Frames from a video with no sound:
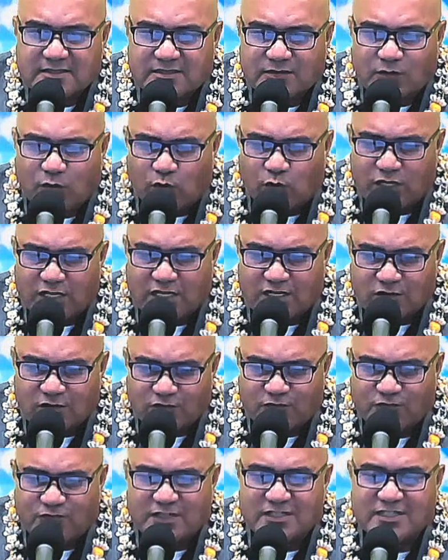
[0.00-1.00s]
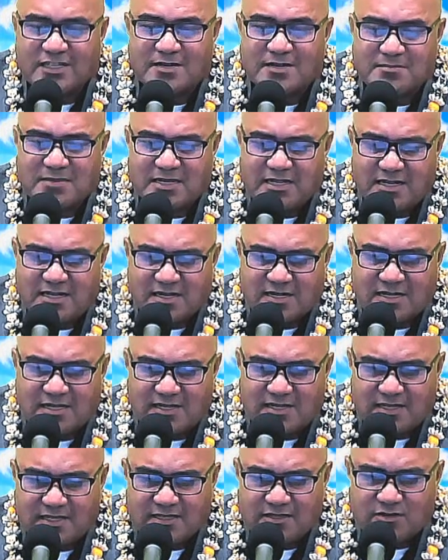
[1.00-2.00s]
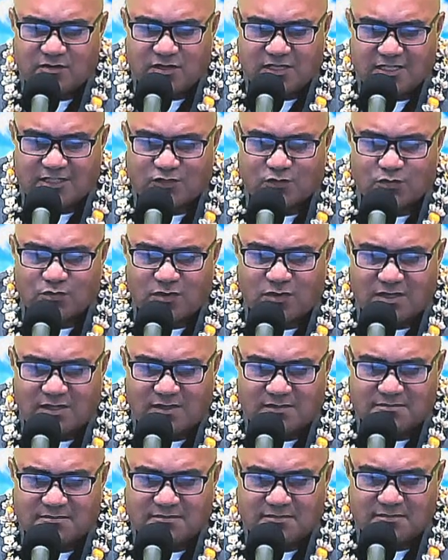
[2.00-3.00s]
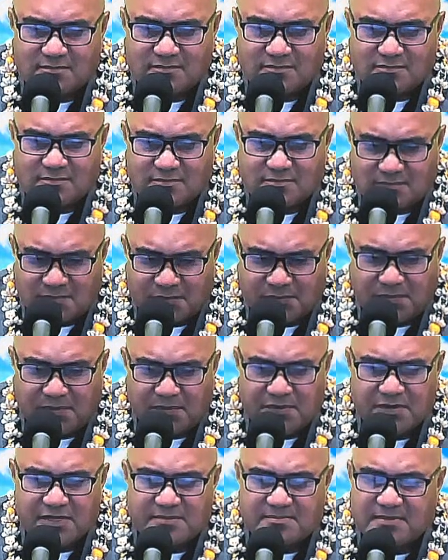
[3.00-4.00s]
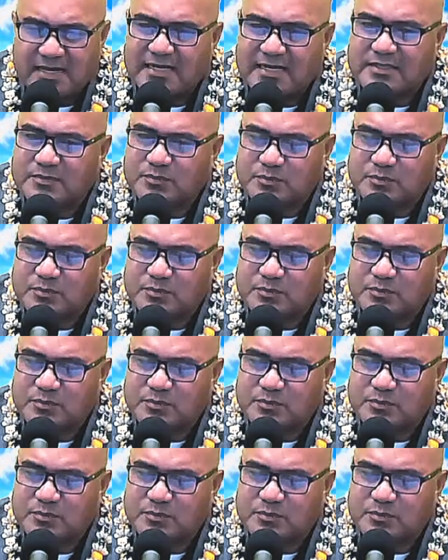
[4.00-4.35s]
O le alofana ma le anga le lei o le tua mo oe ma.